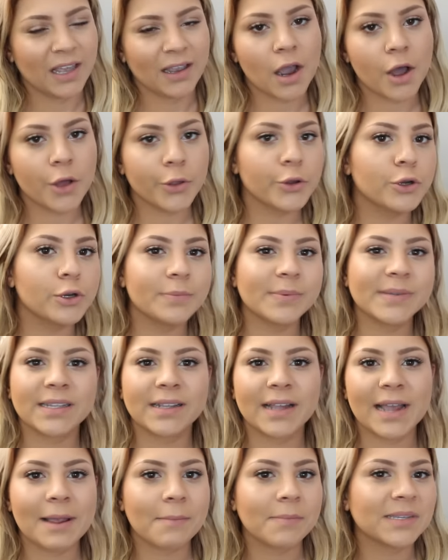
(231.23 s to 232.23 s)
Color Oops
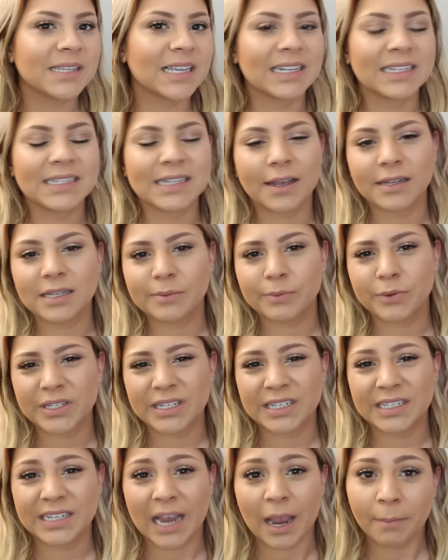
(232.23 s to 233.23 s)
claims that it's not
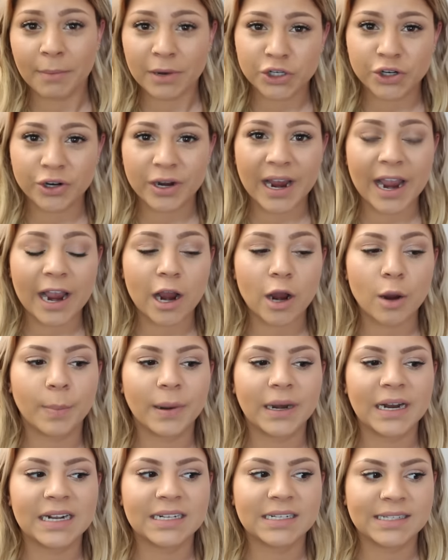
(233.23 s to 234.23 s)
supposed to damage your hair,
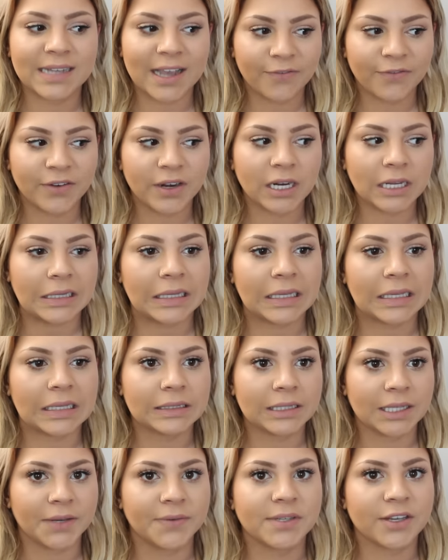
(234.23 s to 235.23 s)
but it definitely
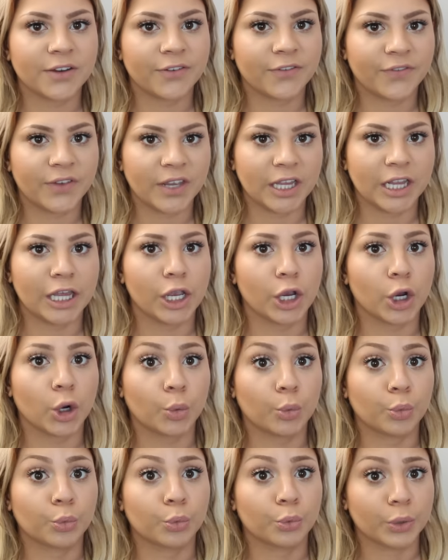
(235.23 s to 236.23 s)
leaves it feeling
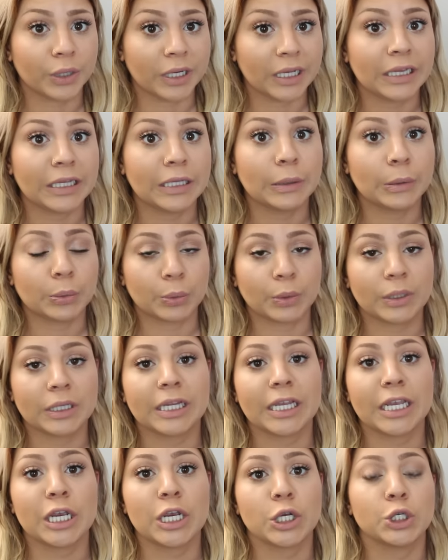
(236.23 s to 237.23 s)
really,
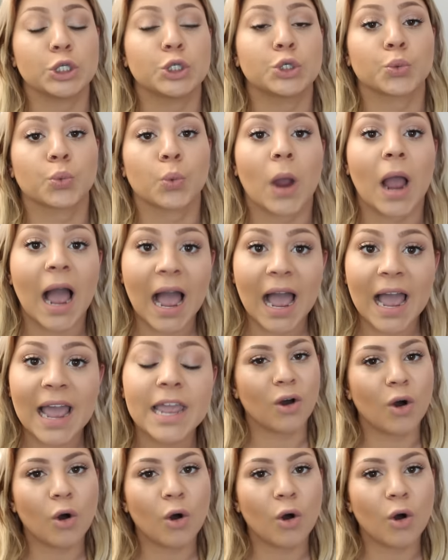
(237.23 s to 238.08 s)
really dry.